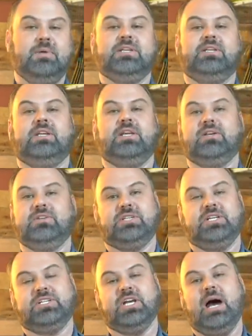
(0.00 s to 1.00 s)
into the
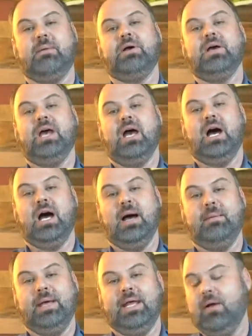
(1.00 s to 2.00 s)
acoustic shop,
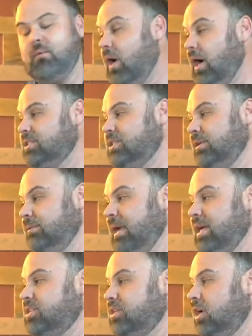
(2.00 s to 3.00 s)
and I want to
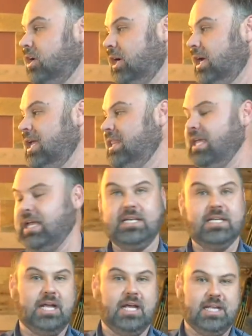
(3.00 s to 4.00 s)
make sure
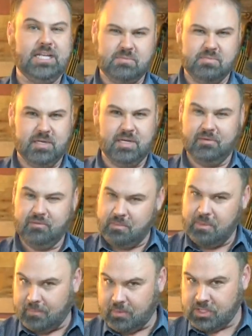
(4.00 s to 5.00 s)
that Eastman
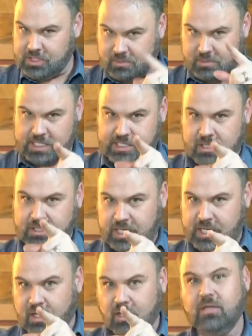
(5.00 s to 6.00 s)
remembers that's our
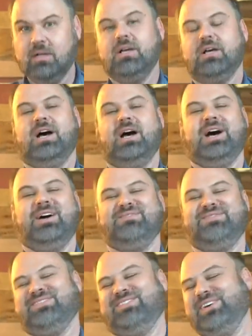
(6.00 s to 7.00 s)
deal.
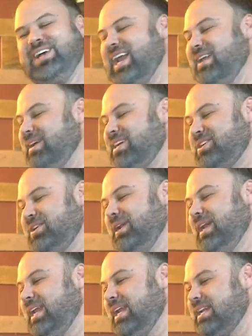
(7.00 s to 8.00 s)
We got to make sure
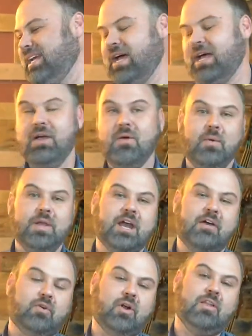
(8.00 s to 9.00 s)
that we
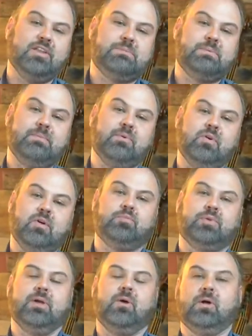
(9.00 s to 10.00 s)
cover all these people who have
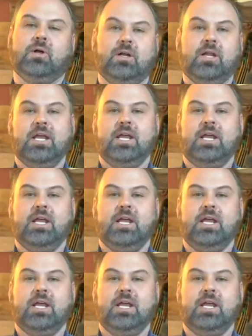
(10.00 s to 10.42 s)
pre-ordered